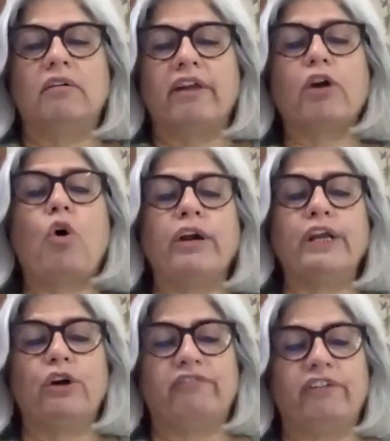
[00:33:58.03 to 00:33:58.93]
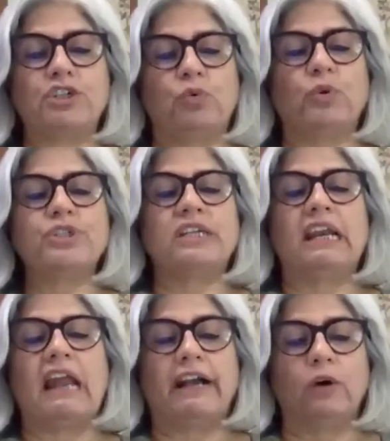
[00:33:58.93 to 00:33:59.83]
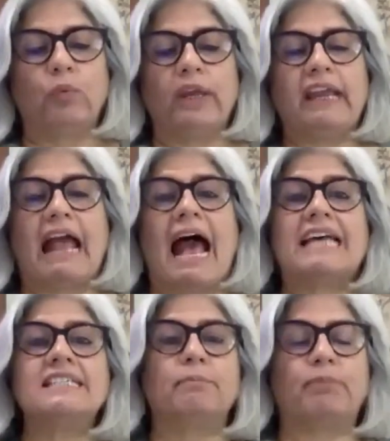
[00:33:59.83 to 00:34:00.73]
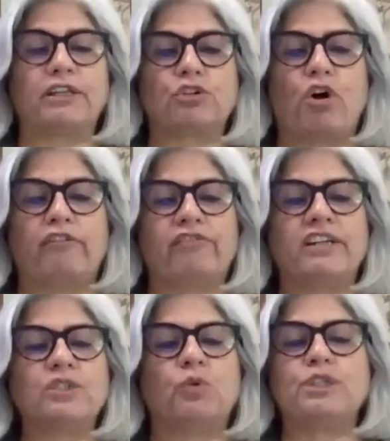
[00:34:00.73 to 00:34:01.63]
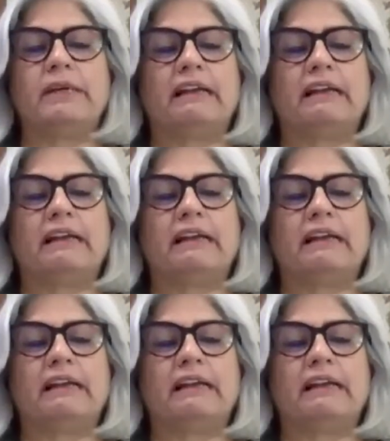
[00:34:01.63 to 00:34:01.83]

recording of which was still underway as the press conference was